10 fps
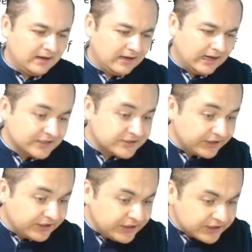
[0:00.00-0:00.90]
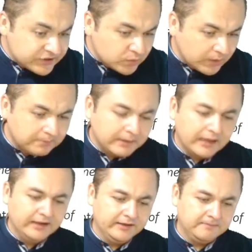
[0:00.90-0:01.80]
As the years went
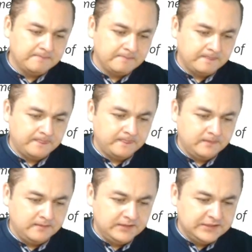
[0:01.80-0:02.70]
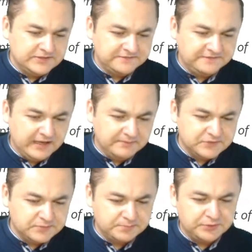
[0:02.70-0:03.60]
by, his fame
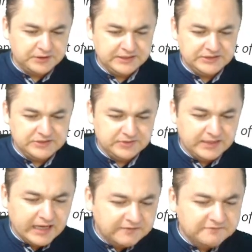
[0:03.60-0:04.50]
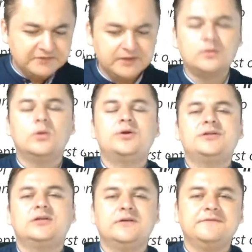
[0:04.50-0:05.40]
spread to every
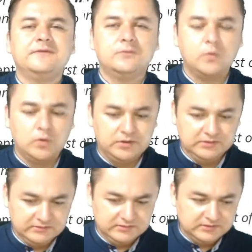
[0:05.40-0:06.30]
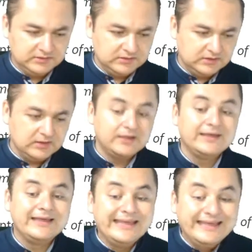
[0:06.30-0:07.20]
corner of the world.
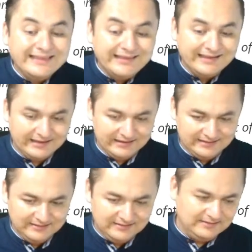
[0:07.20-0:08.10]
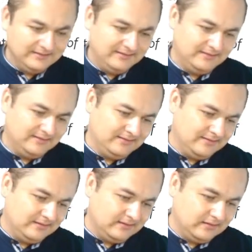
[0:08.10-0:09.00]
In the end,
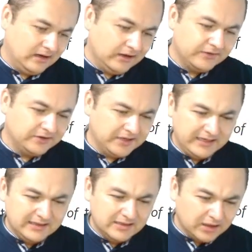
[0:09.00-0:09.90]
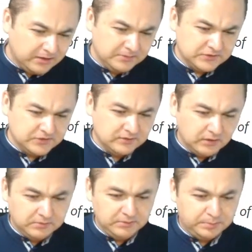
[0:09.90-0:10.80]
under enormous
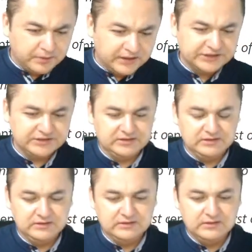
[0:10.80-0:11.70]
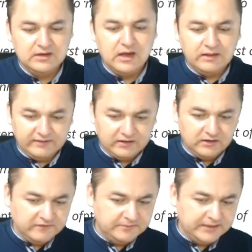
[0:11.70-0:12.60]
global pressure, the
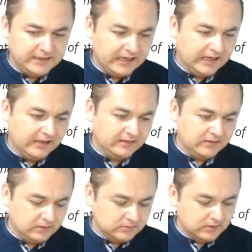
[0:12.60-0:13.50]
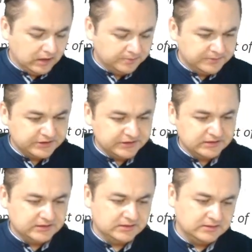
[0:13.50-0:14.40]
government had no option